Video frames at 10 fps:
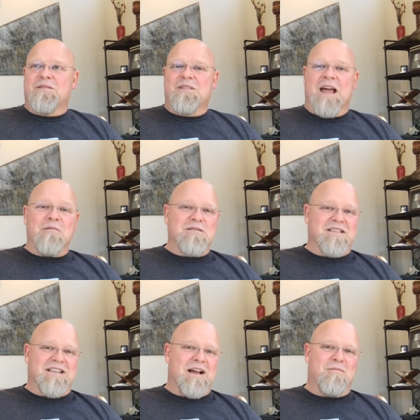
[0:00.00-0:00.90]
that was the
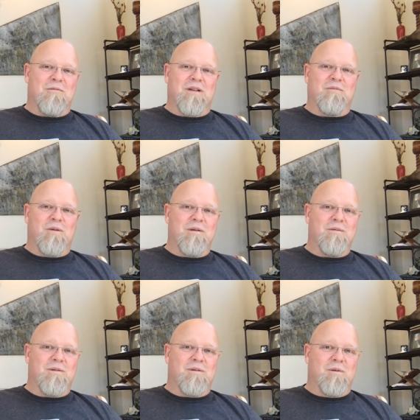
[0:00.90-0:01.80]
time when we
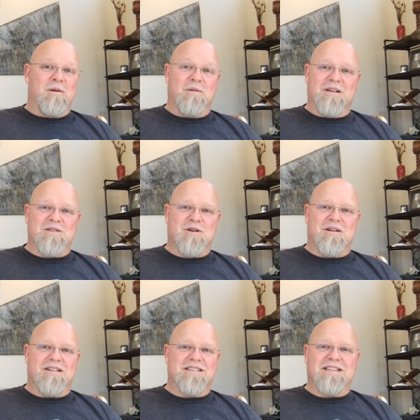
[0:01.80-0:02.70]
really
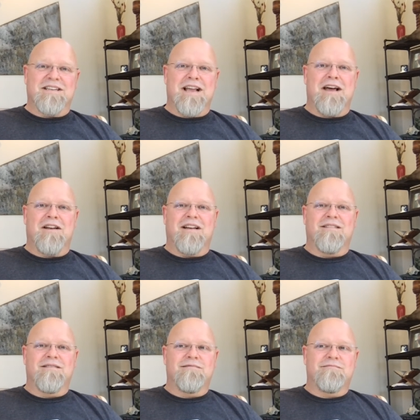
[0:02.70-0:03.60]
started to sit down and
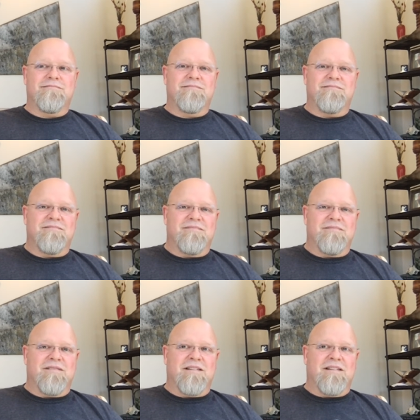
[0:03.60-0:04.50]

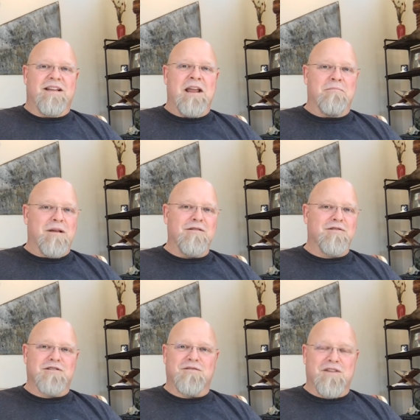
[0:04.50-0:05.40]
eat meals
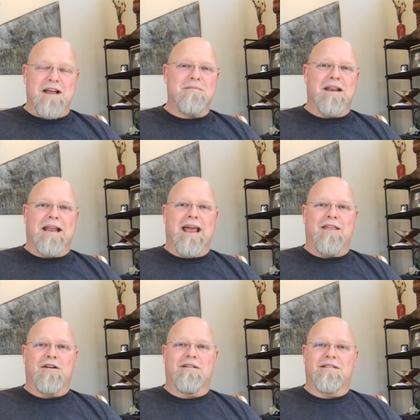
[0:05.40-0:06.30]
as a family
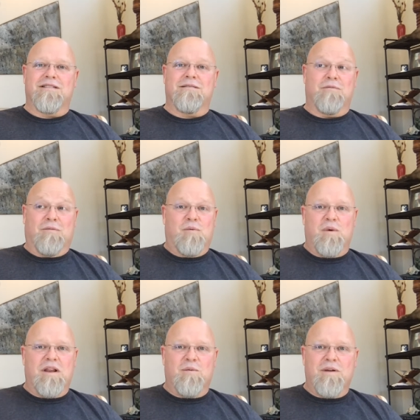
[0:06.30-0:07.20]
together.
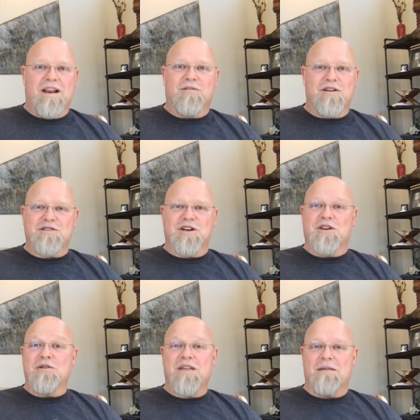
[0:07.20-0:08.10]
We never used to
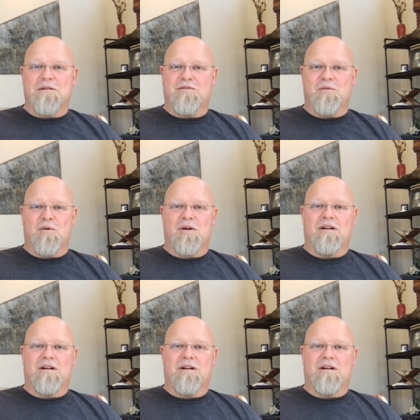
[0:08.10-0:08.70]
do that before.